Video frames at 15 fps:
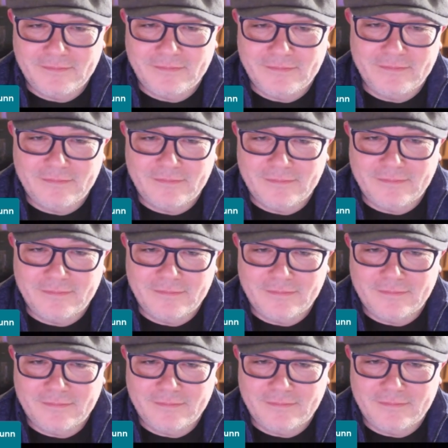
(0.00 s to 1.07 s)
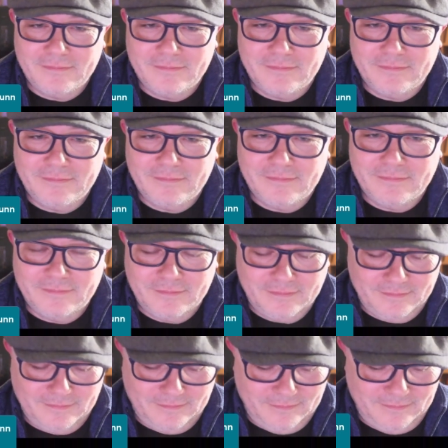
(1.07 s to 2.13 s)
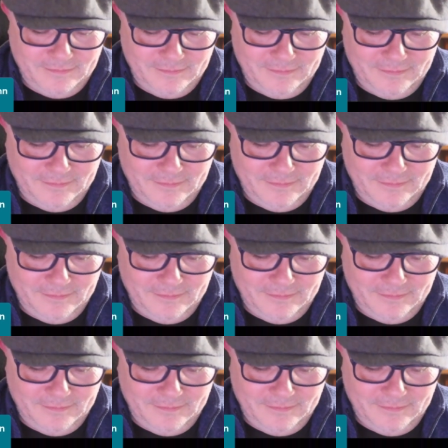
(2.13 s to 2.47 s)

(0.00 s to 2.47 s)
(silent)